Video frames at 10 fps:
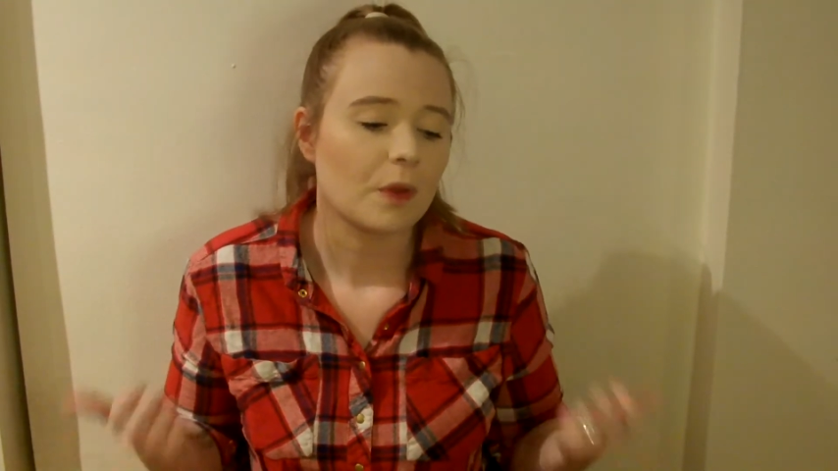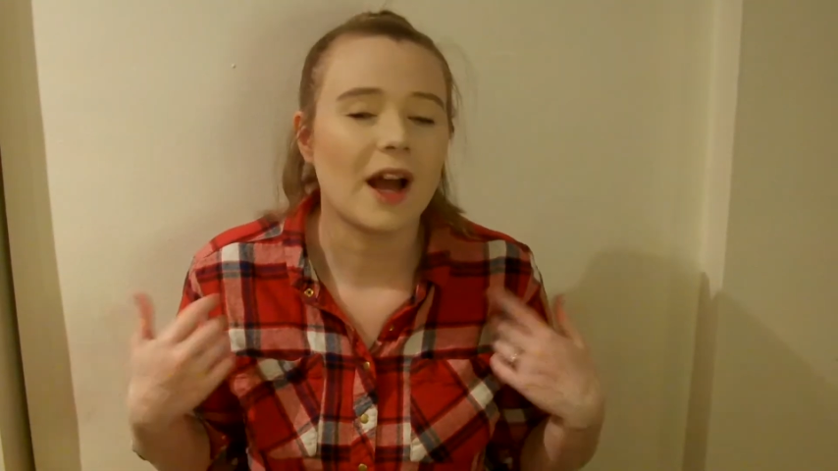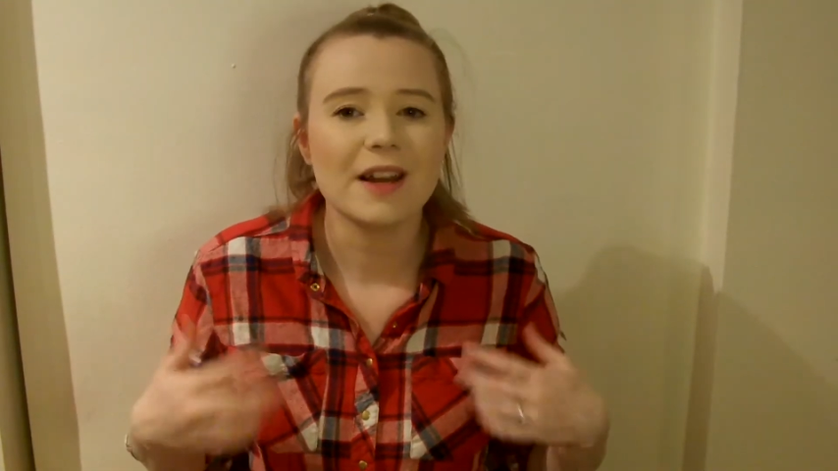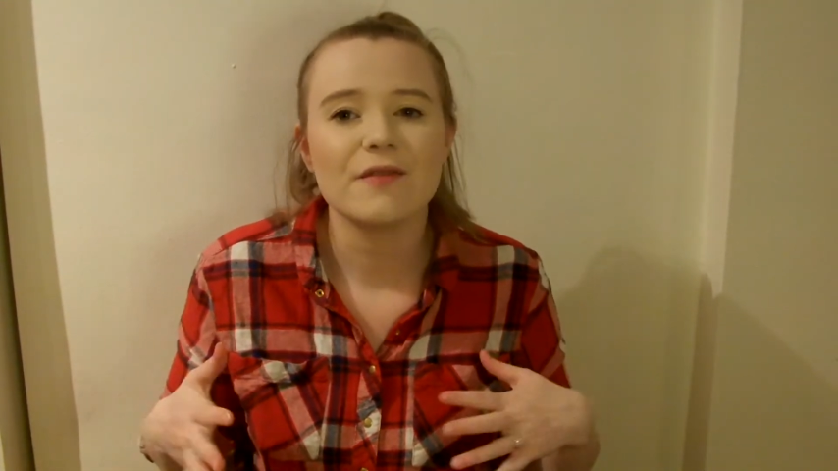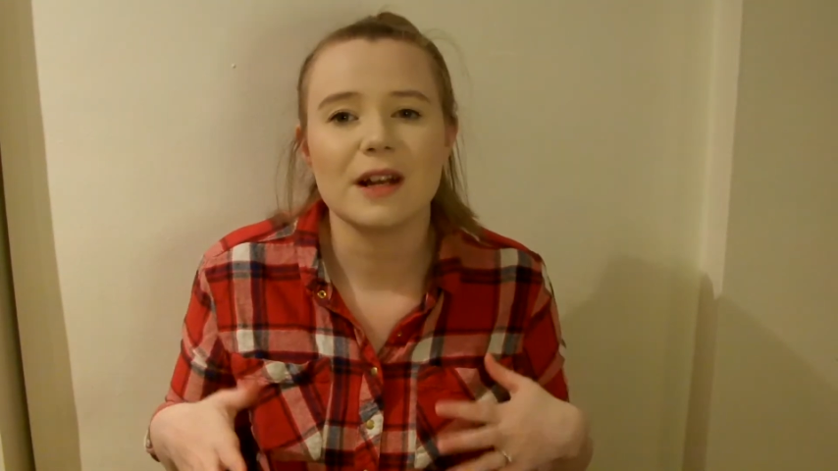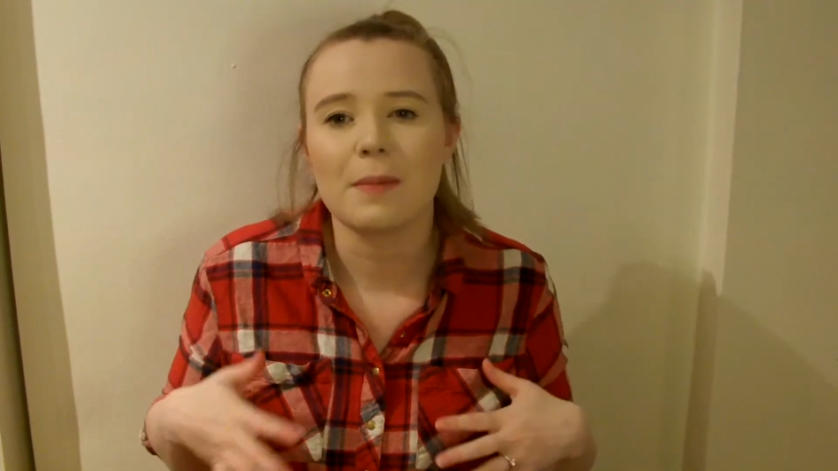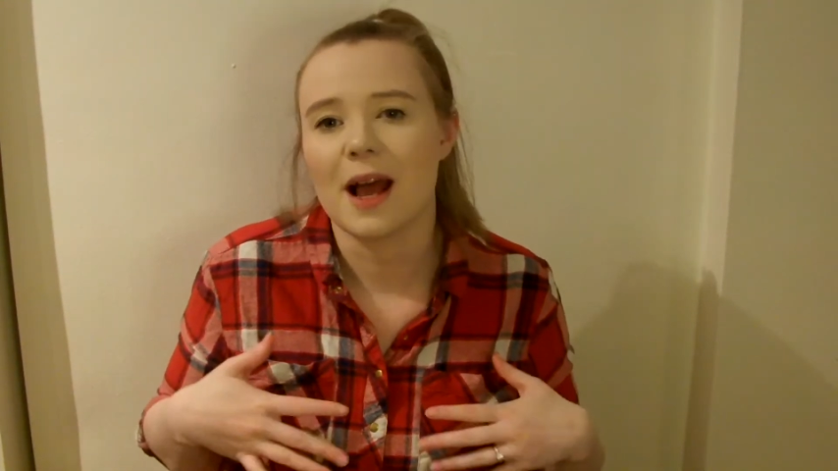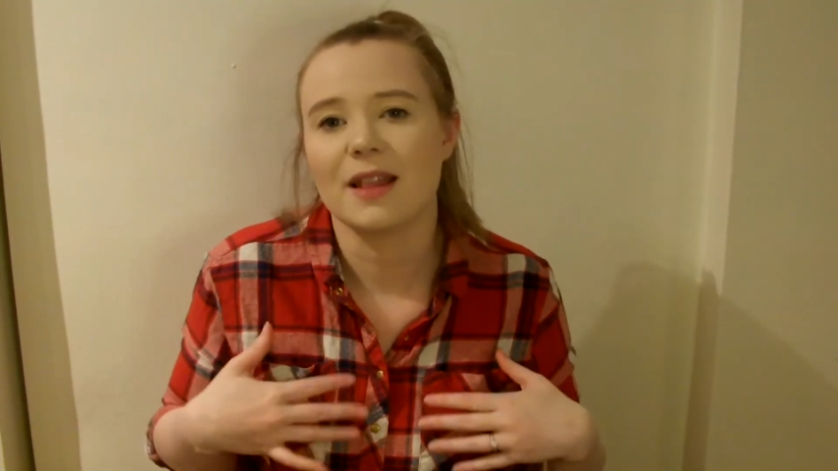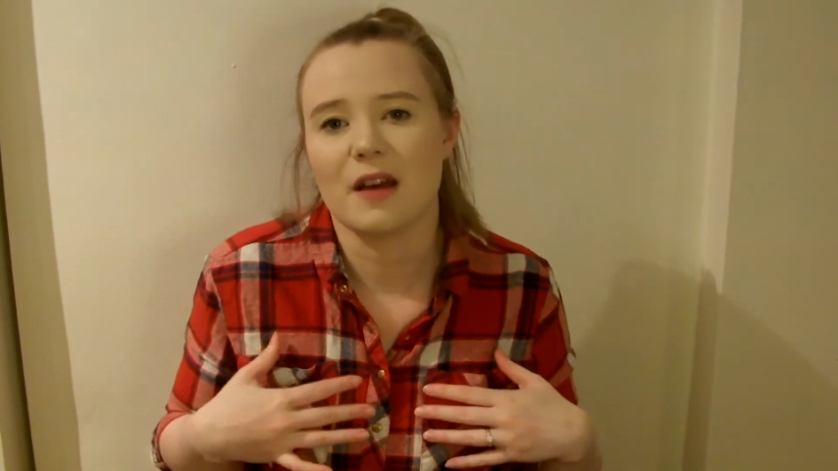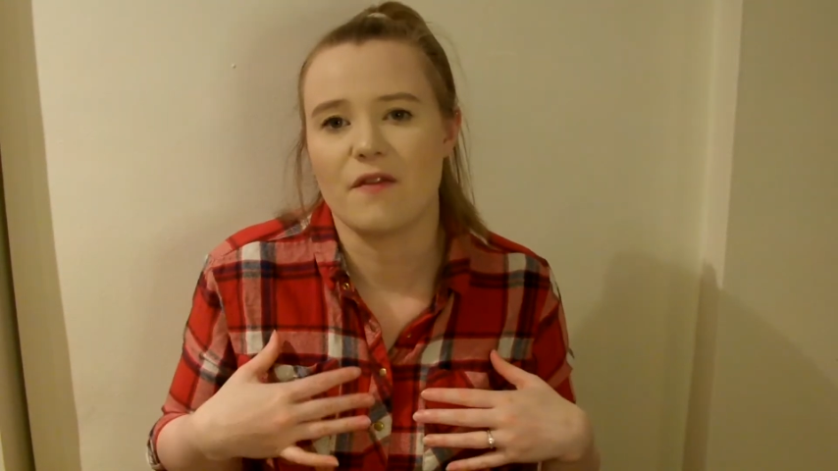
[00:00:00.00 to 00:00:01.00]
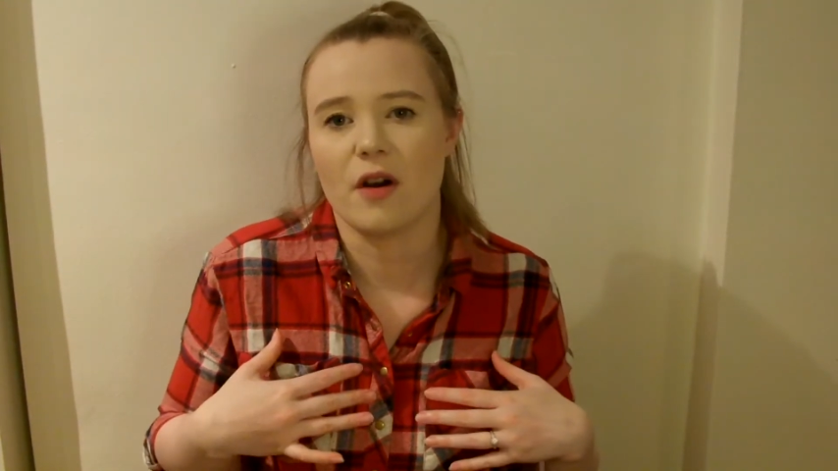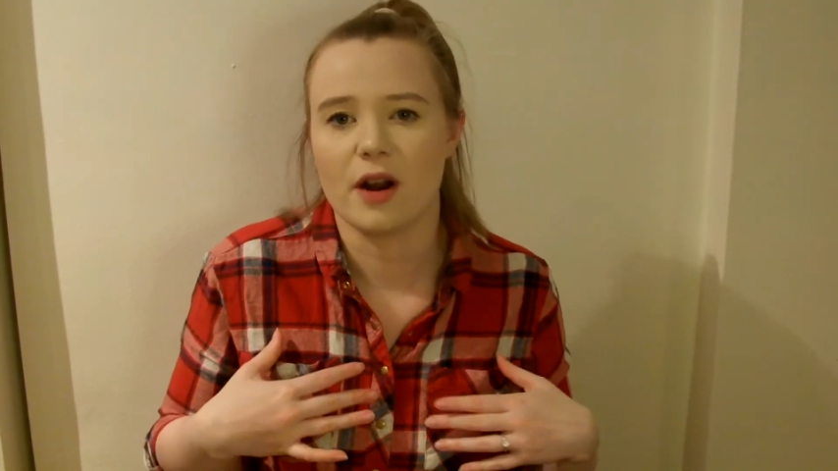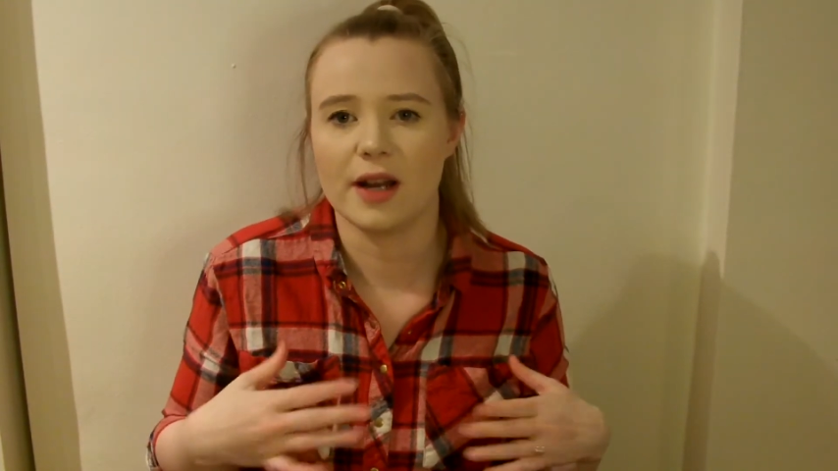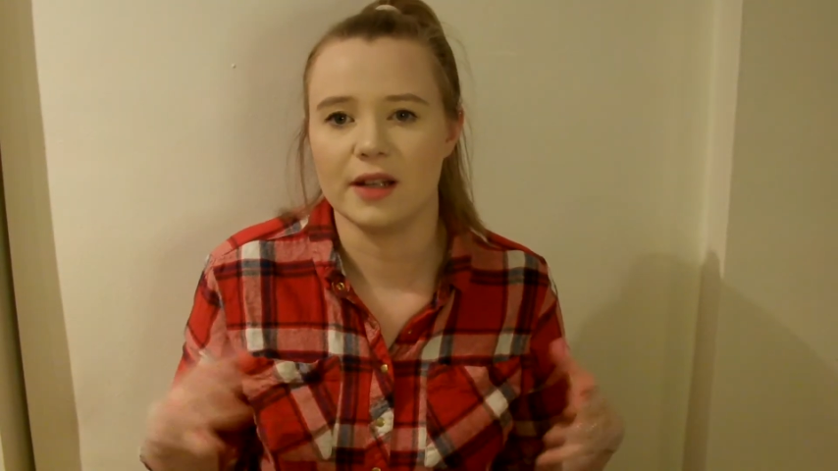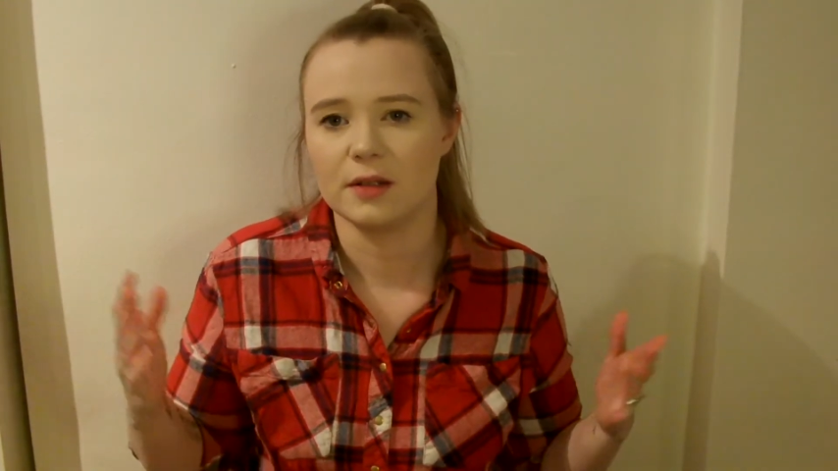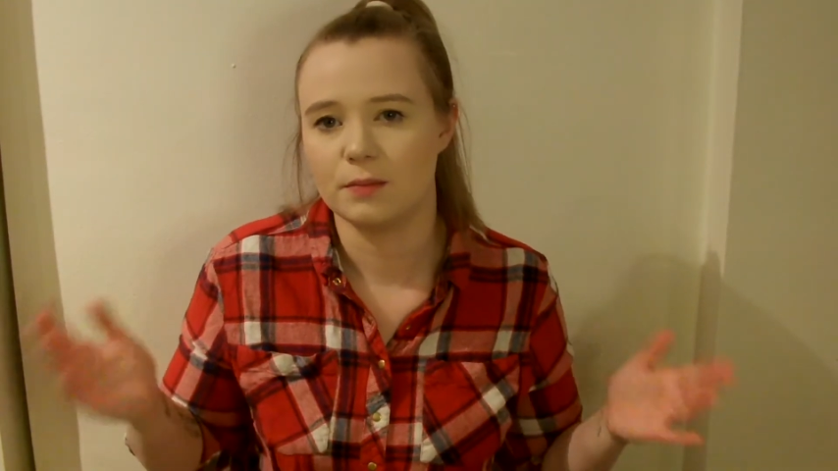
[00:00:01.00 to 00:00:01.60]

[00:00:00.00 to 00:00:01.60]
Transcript: I didn't really plan that far ahead,